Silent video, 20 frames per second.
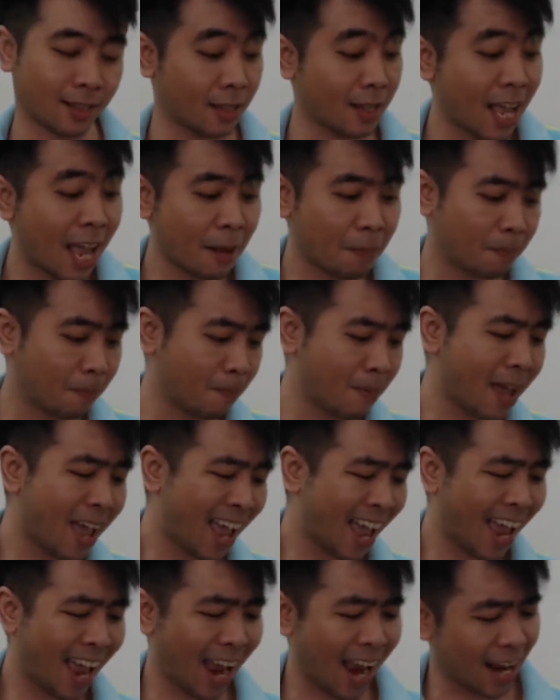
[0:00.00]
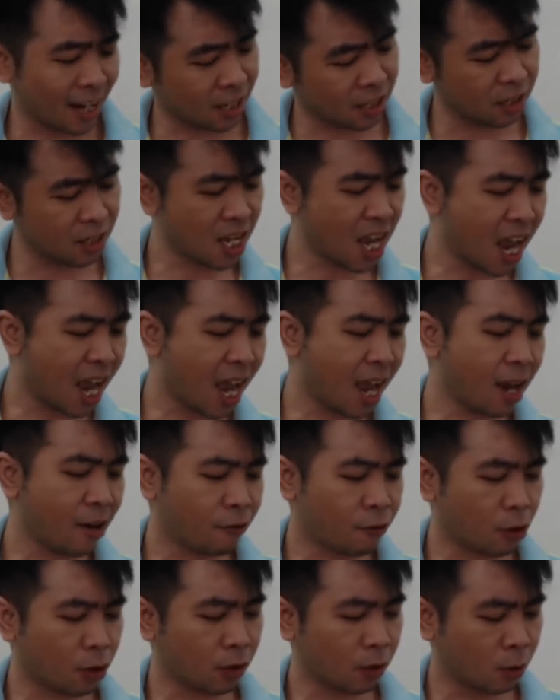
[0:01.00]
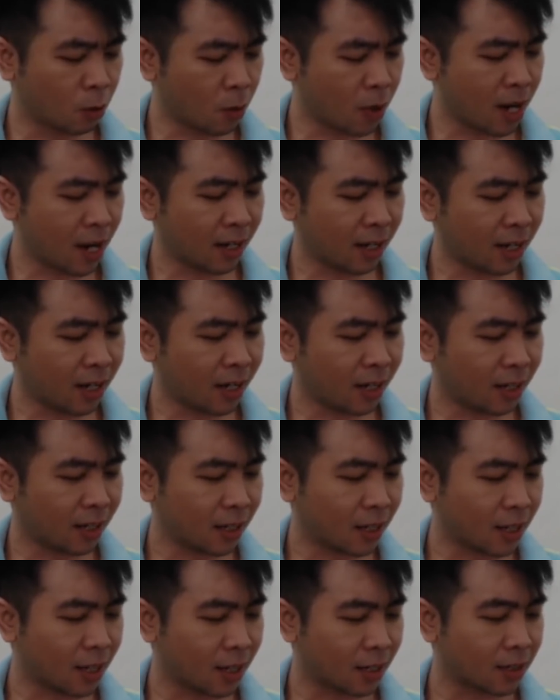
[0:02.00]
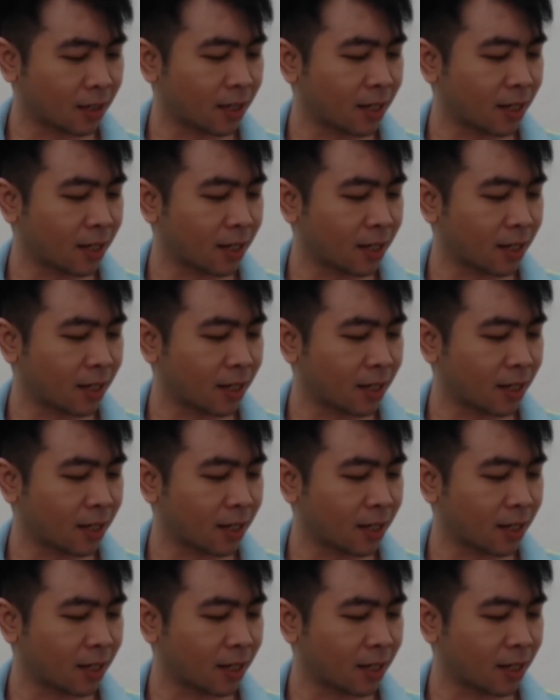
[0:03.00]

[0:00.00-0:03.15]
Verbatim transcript: Not bad! Yay for Quad Aegis!